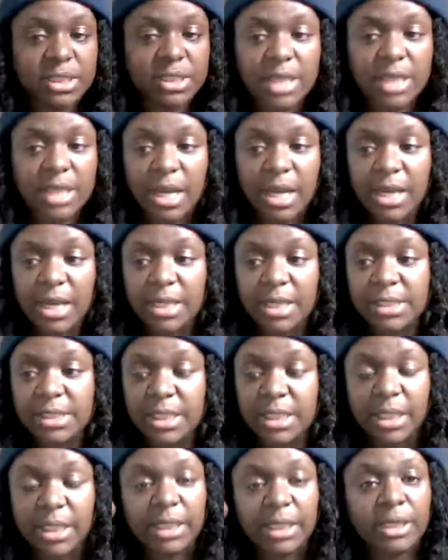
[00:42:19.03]
nice,
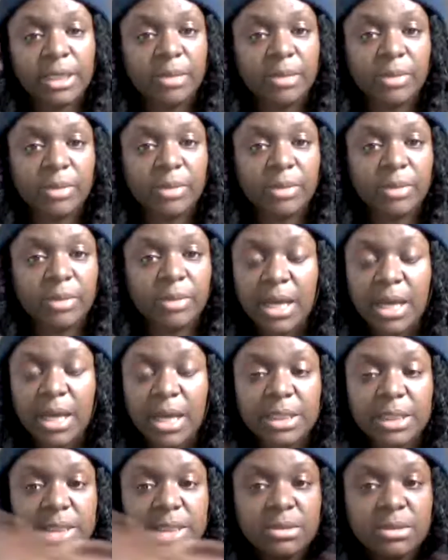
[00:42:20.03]
cleaned up
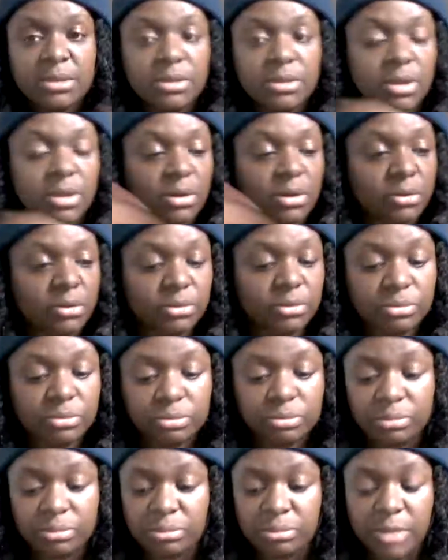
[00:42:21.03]
nice,
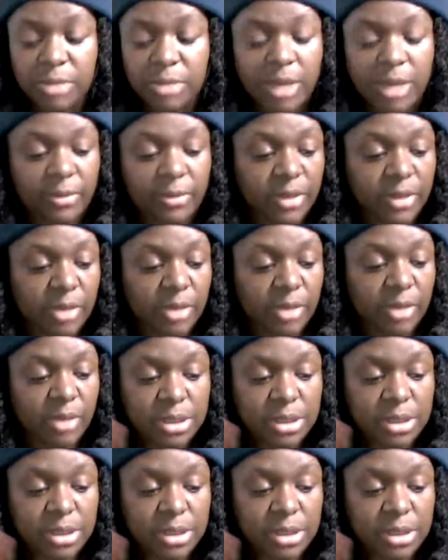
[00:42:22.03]
everything was